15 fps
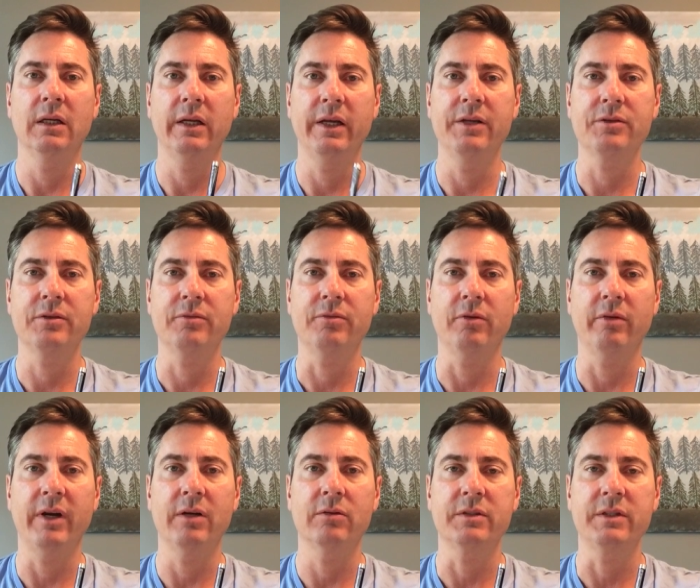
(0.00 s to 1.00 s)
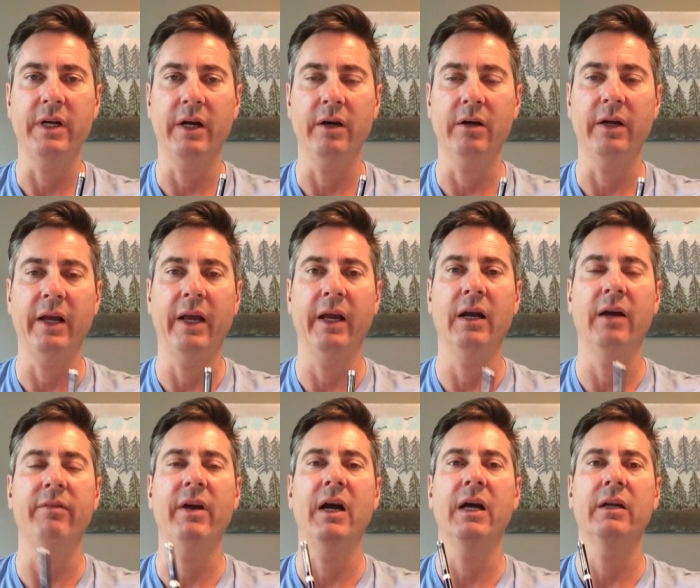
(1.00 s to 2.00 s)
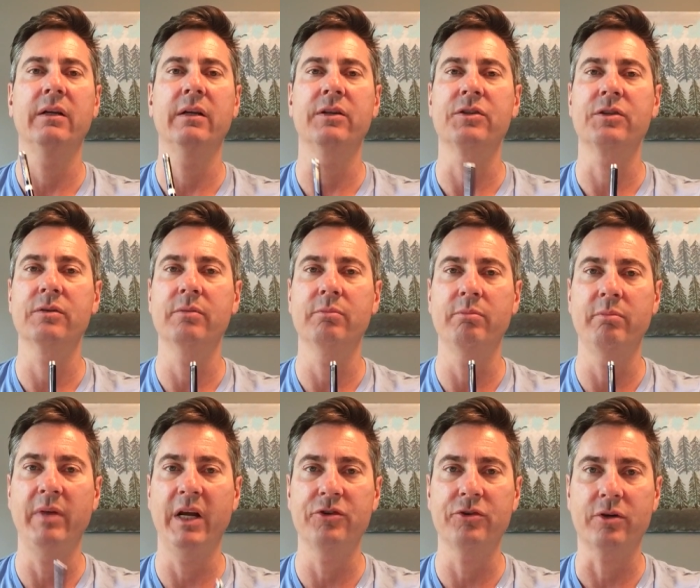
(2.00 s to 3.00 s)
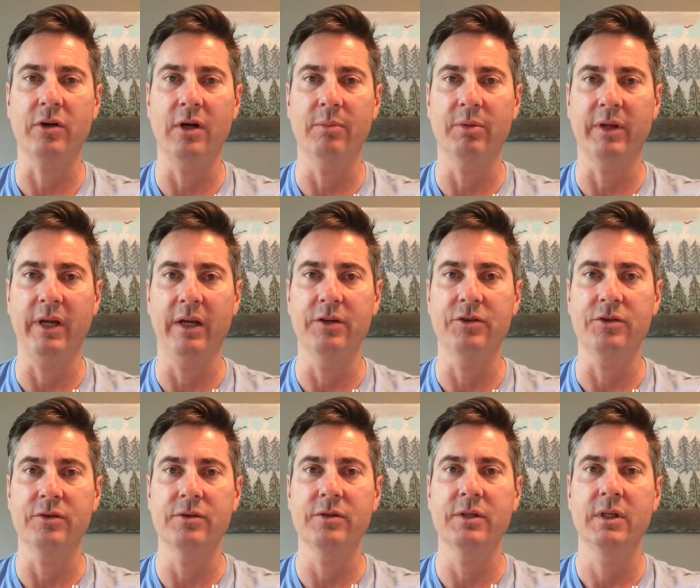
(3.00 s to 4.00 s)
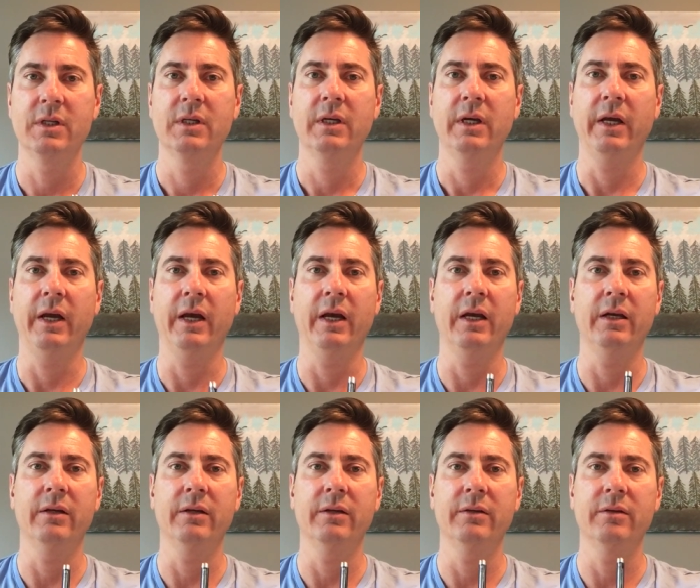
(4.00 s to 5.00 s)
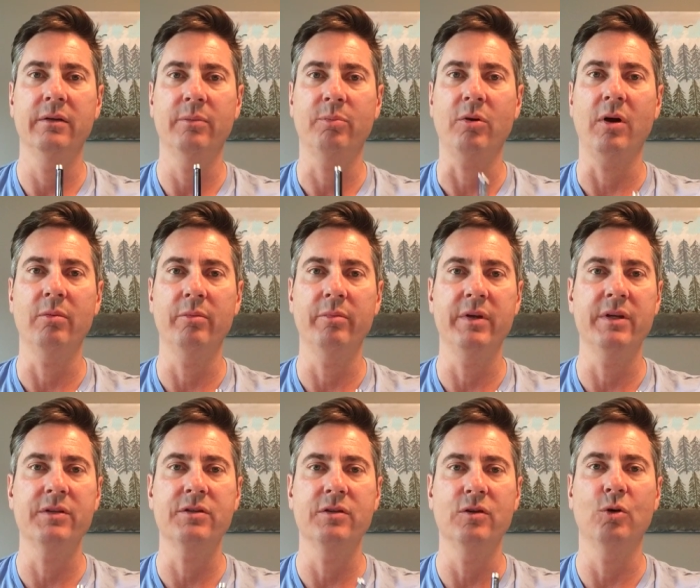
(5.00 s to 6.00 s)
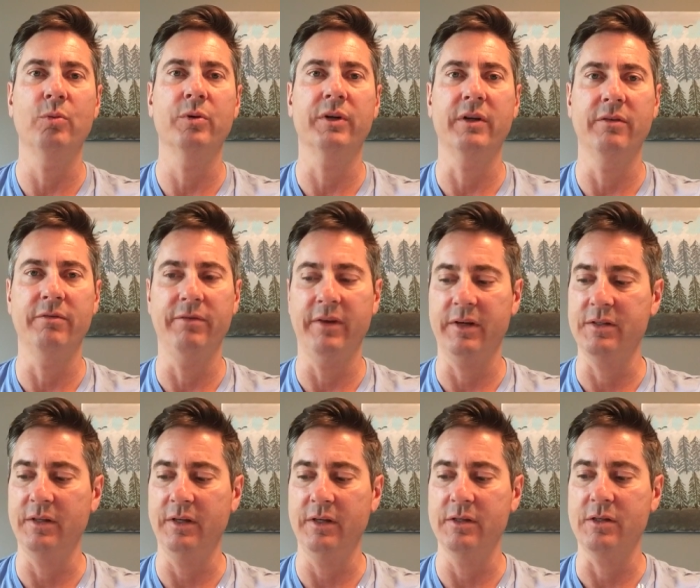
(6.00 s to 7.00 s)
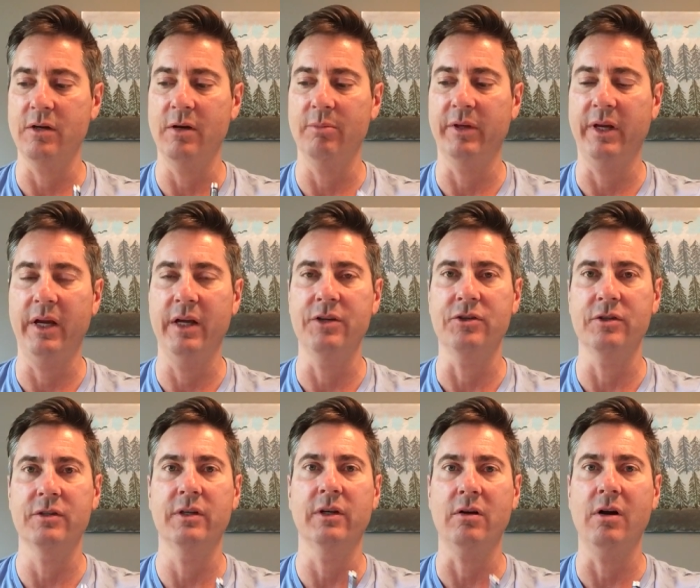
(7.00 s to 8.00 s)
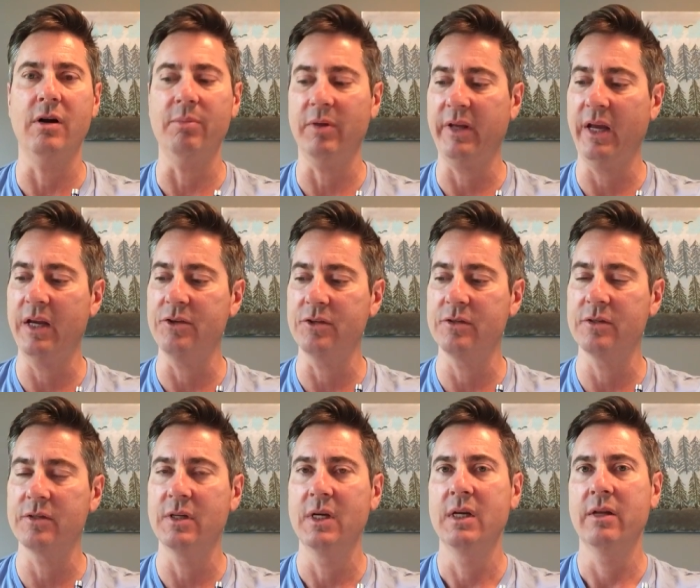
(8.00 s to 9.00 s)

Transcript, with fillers: lasered for retinal tear, and I've had major complications. And the problem is no one can fix these complications. And the complications